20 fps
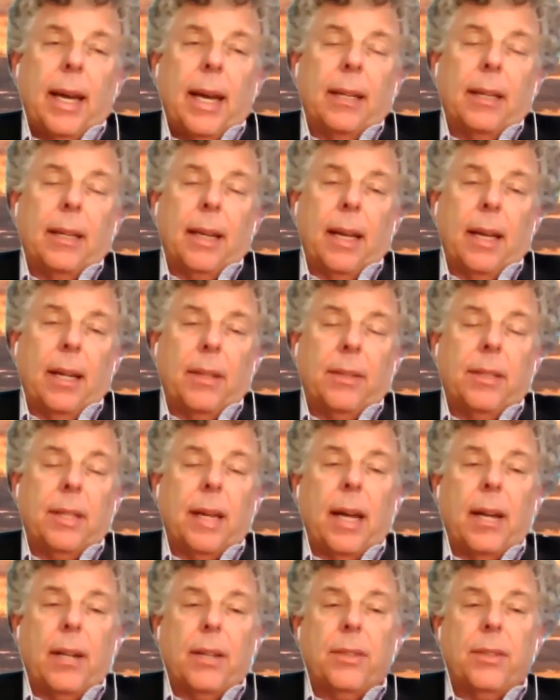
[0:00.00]
is
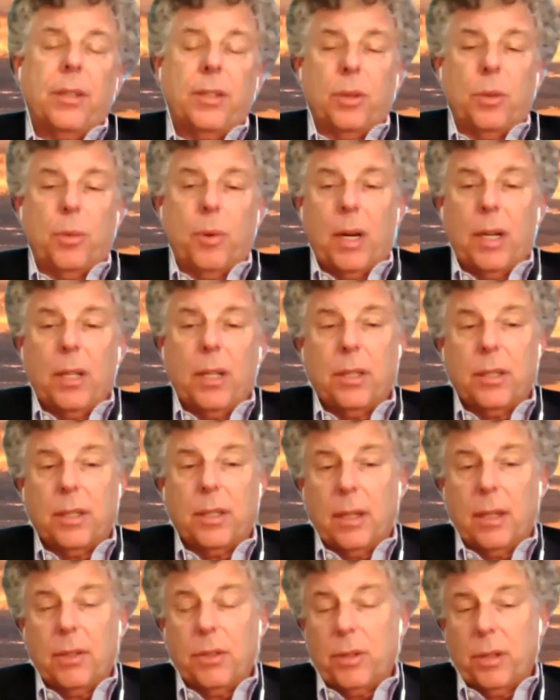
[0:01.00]
not a situation
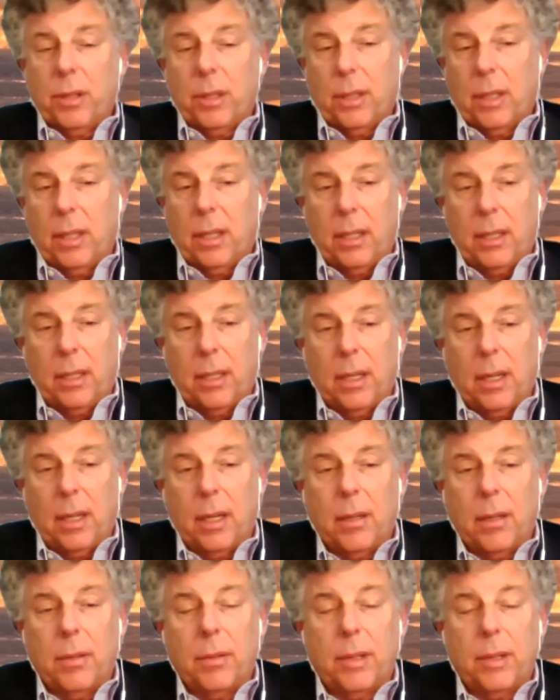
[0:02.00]
that certainly,
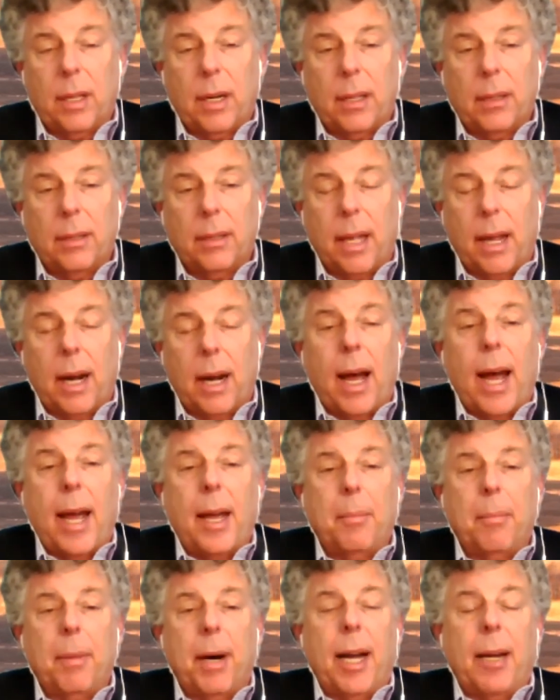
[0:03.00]
that I
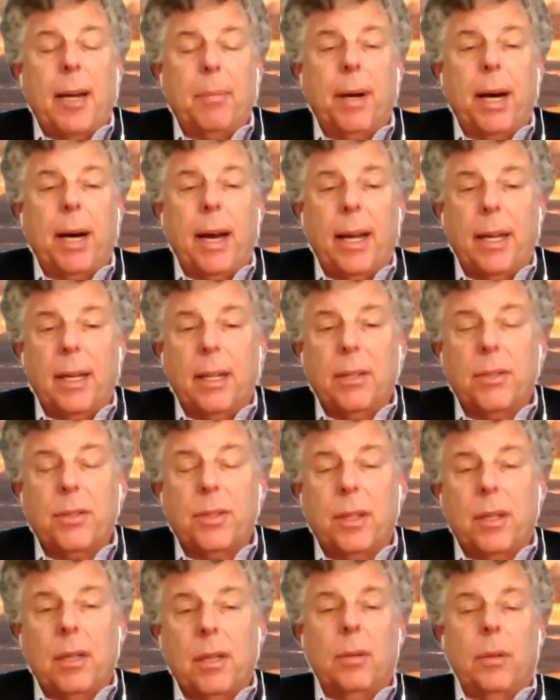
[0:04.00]
abide by. And
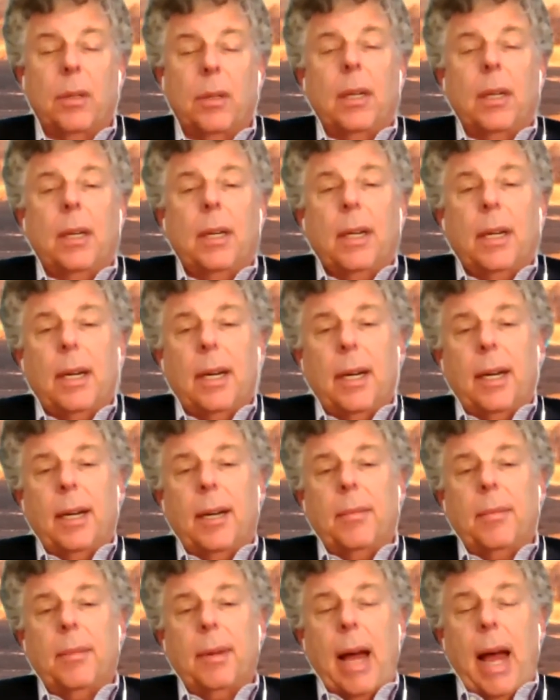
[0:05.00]
so
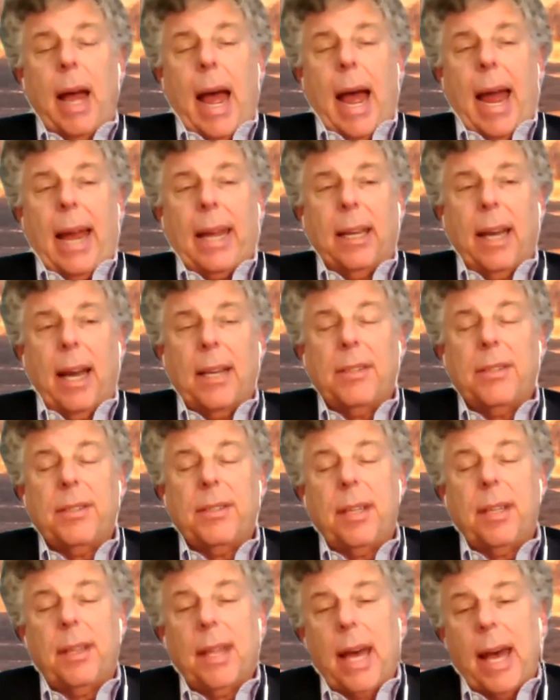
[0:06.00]
I
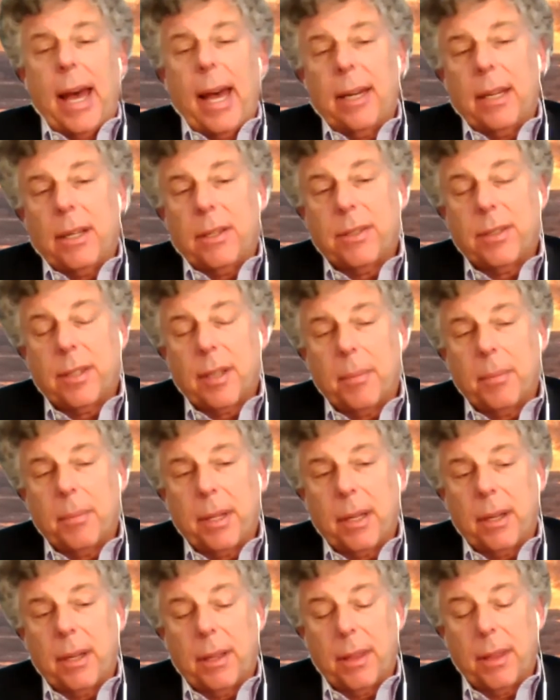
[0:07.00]
see that as
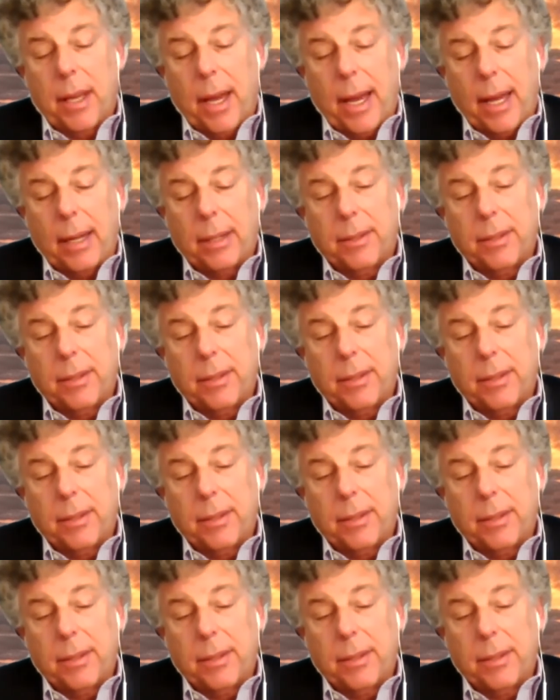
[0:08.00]
something that,